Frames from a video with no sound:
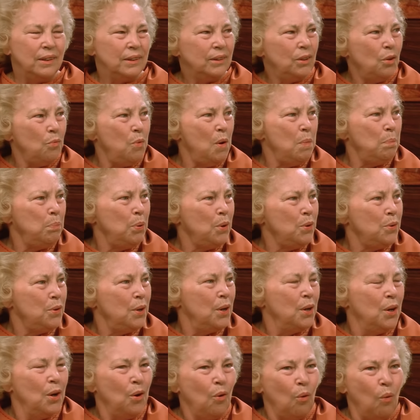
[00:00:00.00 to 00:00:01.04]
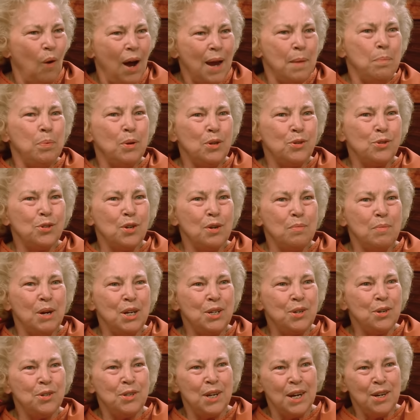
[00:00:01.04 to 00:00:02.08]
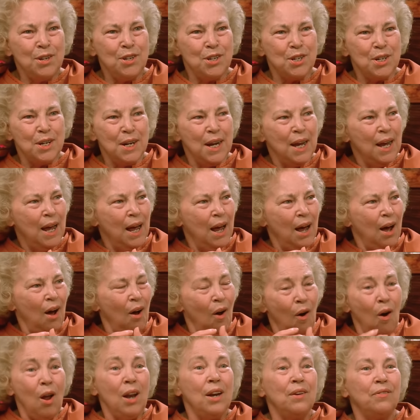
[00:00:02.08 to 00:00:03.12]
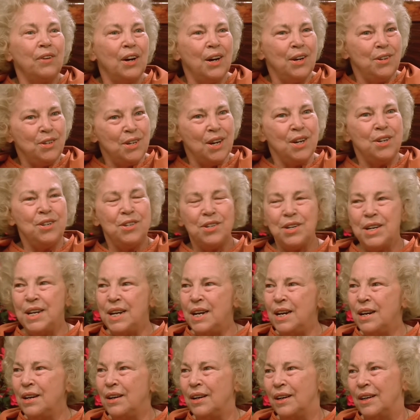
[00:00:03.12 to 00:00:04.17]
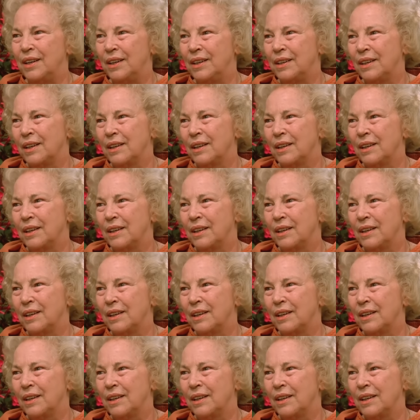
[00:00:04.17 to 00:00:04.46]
So why put so much attention, all of our attention here?